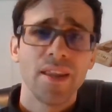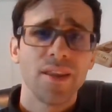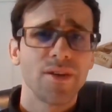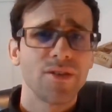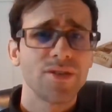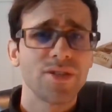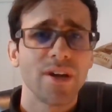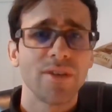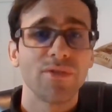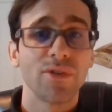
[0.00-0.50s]
There are
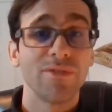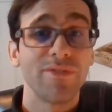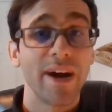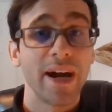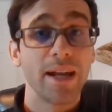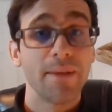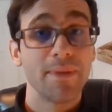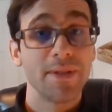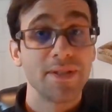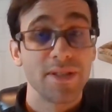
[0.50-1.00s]
several
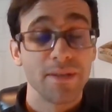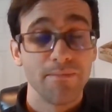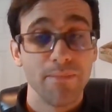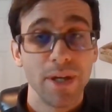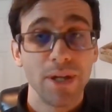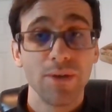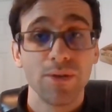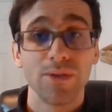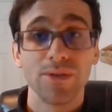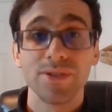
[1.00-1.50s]
vitamins and
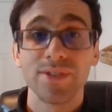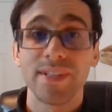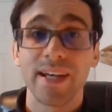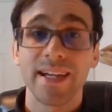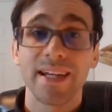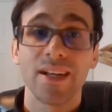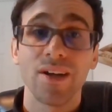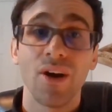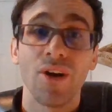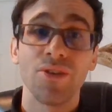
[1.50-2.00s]
minerals that
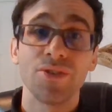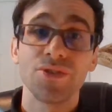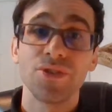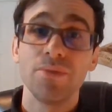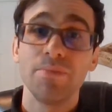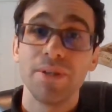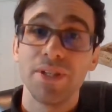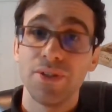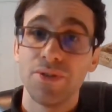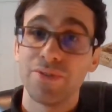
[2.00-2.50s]
can also
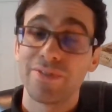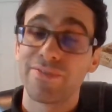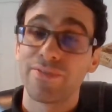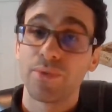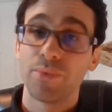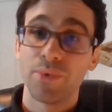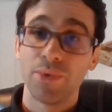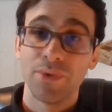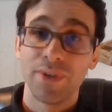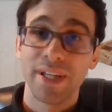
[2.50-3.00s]
be used for
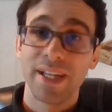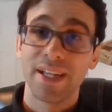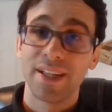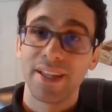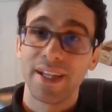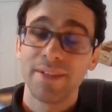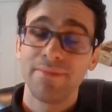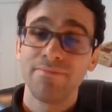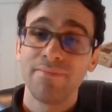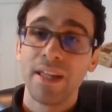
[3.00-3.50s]
wound
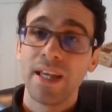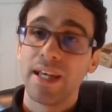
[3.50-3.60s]
healing,